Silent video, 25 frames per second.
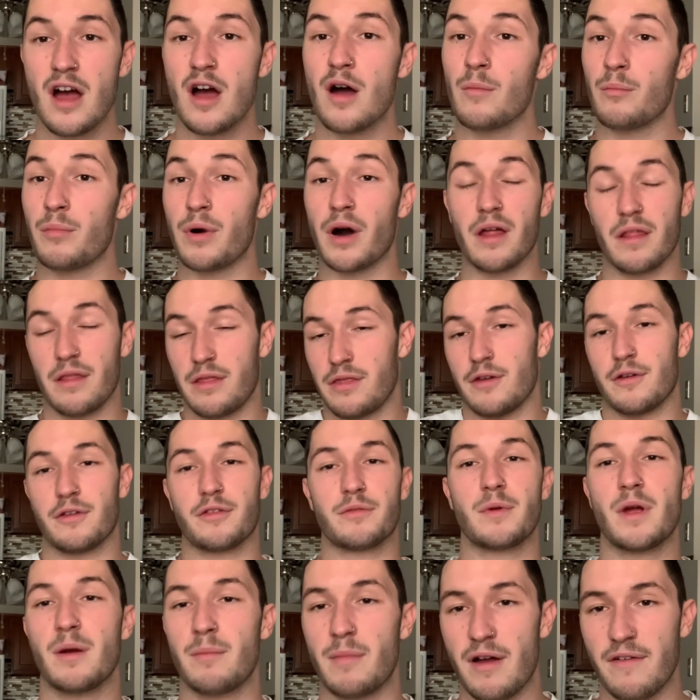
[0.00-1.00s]
but they're
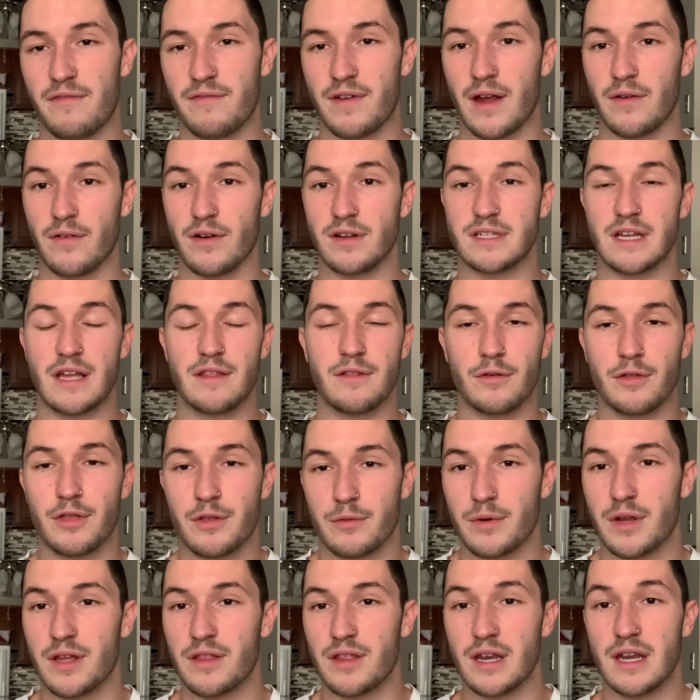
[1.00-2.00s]
3 of my favorites, and they're
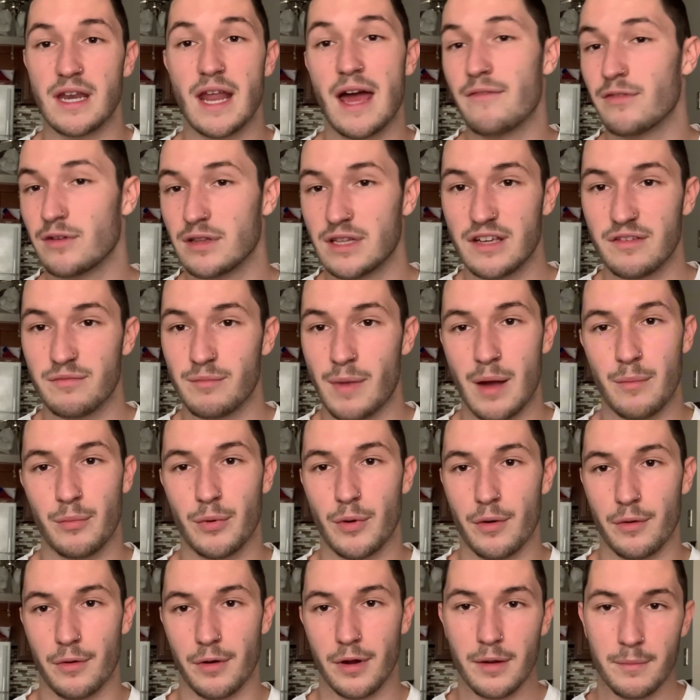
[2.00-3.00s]
3 that never leave my
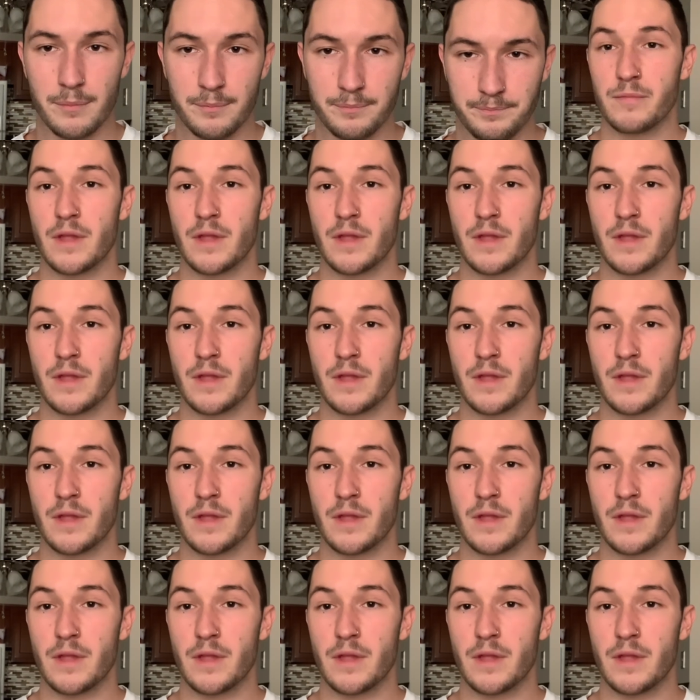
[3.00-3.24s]
program.